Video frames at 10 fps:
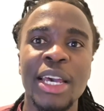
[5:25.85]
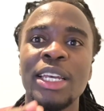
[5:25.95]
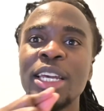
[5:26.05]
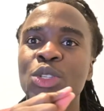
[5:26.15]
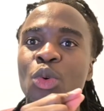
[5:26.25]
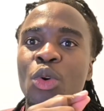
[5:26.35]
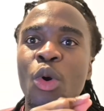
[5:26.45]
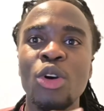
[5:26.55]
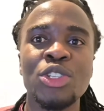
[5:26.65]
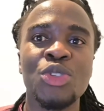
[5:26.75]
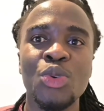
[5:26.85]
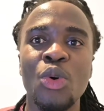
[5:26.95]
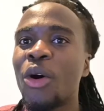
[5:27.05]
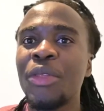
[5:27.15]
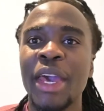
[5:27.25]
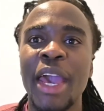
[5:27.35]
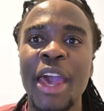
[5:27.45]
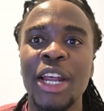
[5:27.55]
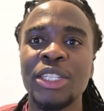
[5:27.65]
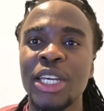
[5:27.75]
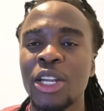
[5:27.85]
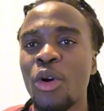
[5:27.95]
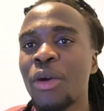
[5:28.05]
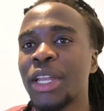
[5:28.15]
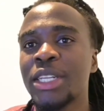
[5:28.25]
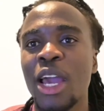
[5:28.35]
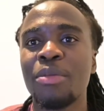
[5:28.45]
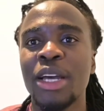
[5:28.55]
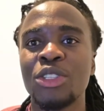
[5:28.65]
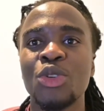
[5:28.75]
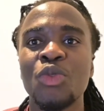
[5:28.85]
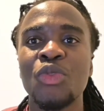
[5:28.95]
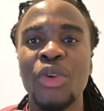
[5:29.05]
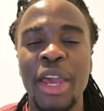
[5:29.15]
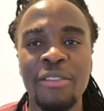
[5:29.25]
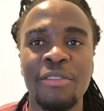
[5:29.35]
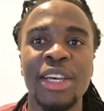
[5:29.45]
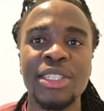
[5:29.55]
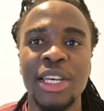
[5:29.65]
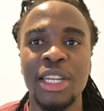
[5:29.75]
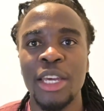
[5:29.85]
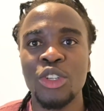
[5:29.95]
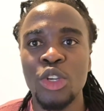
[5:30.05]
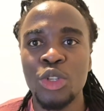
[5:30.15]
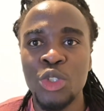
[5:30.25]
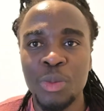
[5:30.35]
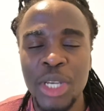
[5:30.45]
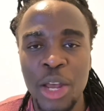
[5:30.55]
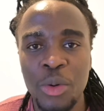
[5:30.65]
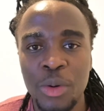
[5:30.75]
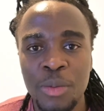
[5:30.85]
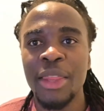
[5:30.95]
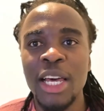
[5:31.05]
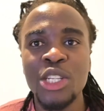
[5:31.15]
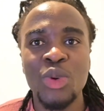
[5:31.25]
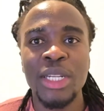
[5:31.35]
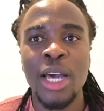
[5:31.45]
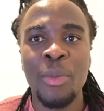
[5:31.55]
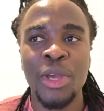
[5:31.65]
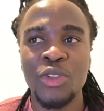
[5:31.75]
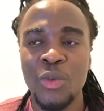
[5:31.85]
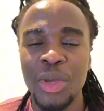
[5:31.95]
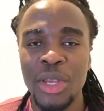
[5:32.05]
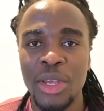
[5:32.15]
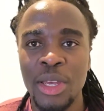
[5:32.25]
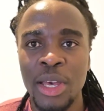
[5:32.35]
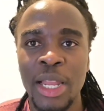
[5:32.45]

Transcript: and it will cost you all the energy and all the time that you've invested in your YouTube channel. And that's what happened to me.